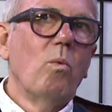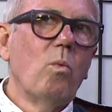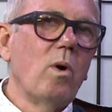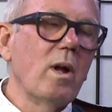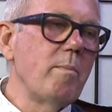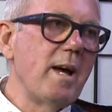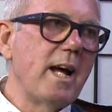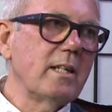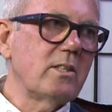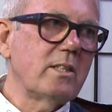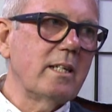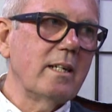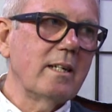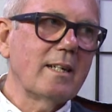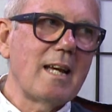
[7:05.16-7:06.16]
What
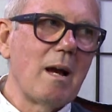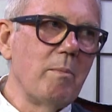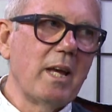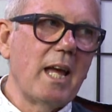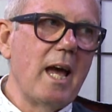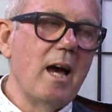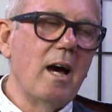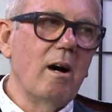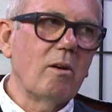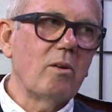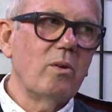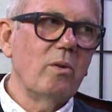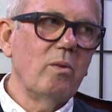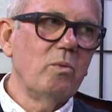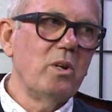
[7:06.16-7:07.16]
about coming out?
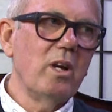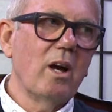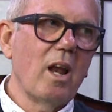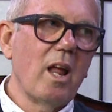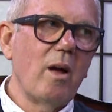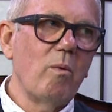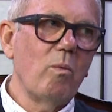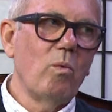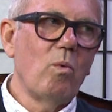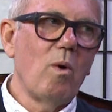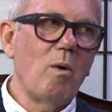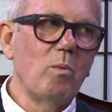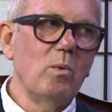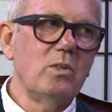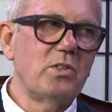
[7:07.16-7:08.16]
You know, like
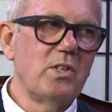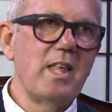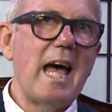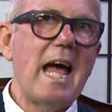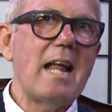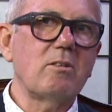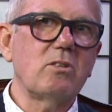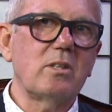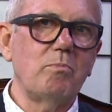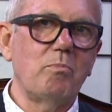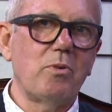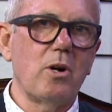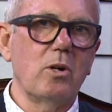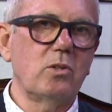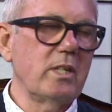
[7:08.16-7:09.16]
what was that
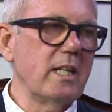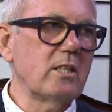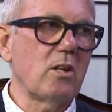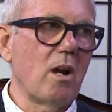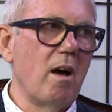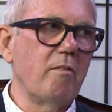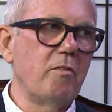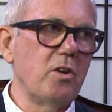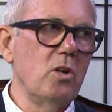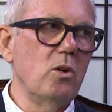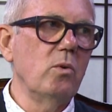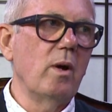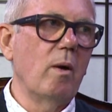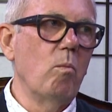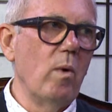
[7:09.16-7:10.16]
process like for
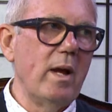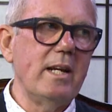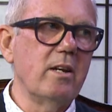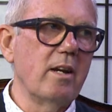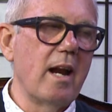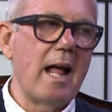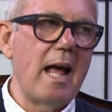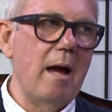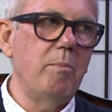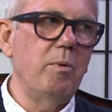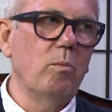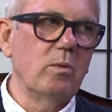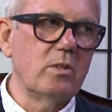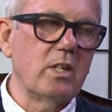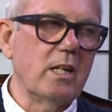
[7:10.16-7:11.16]
you, and when did it
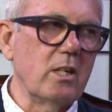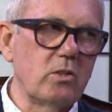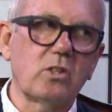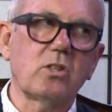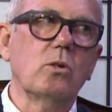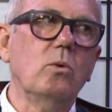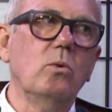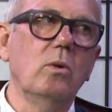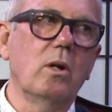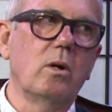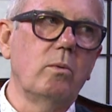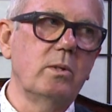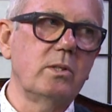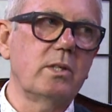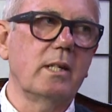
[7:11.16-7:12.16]
happen? Was it at school
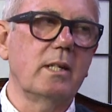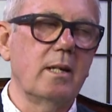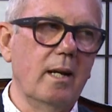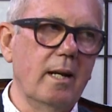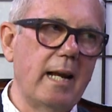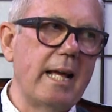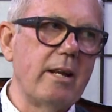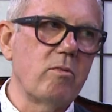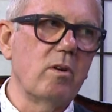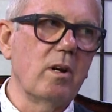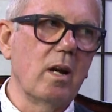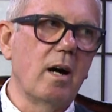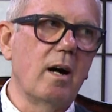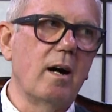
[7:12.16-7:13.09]
or was it later in